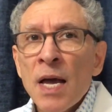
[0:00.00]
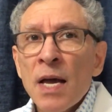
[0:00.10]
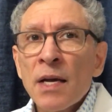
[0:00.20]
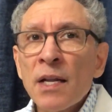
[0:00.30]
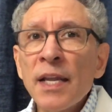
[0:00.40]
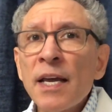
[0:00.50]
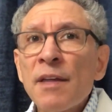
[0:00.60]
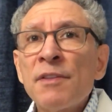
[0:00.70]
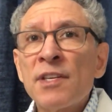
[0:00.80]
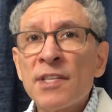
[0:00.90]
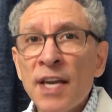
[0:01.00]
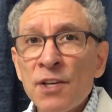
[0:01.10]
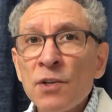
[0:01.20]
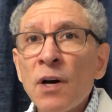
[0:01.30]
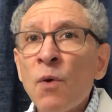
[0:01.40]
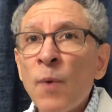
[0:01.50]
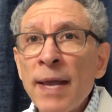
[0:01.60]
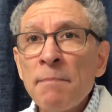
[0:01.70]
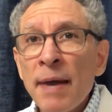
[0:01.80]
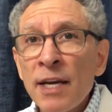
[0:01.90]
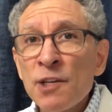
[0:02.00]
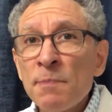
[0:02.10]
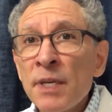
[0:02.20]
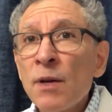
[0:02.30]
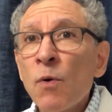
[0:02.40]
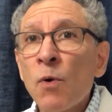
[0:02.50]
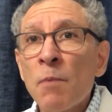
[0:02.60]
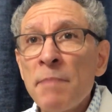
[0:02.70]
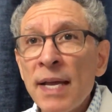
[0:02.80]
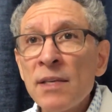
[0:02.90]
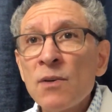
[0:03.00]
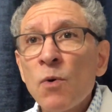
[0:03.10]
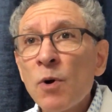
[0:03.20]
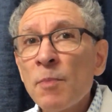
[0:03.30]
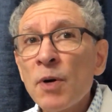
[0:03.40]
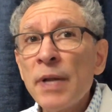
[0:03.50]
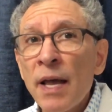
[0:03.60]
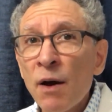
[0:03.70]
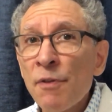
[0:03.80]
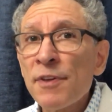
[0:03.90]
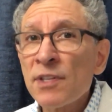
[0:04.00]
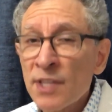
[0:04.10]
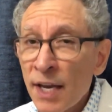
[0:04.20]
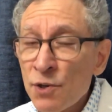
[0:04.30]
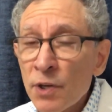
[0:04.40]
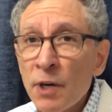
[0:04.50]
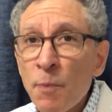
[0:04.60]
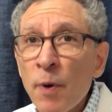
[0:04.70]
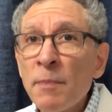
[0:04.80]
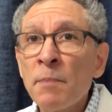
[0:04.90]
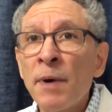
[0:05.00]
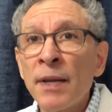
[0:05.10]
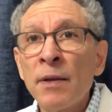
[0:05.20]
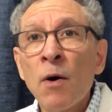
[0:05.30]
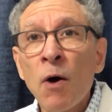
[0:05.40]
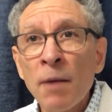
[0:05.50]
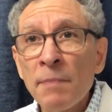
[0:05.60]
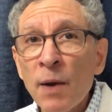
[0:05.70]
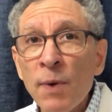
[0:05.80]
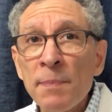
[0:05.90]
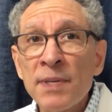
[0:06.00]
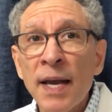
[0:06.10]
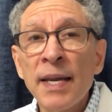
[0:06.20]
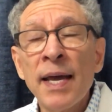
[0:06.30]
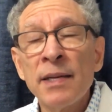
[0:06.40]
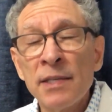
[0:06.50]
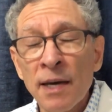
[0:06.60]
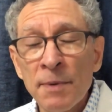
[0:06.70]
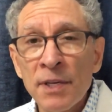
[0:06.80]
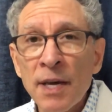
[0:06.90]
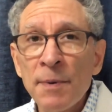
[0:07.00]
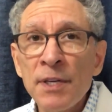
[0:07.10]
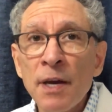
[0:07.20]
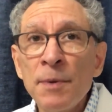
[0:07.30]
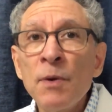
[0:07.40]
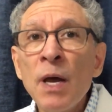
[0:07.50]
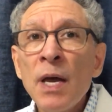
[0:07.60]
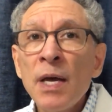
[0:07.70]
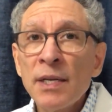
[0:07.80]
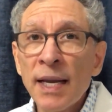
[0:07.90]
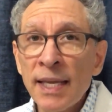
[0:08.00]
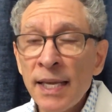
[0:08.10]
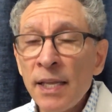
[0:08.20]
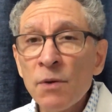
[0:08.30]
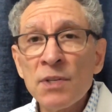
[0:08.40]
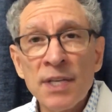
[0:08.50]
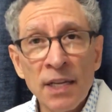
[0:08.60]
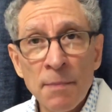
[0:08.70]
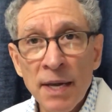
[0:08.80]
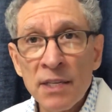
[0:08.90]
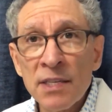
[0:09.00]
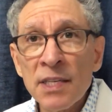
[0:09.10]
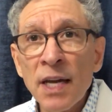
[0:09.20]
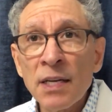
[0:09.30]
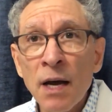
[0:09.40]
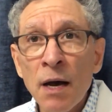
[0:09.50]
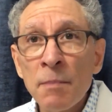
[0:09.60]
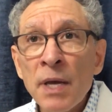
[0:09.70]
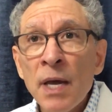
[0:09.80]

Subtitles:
Click the Schedule a Weight Management or Men's Hormone Health Schedule an Appointment button on my website at www.heliostelemedicine.com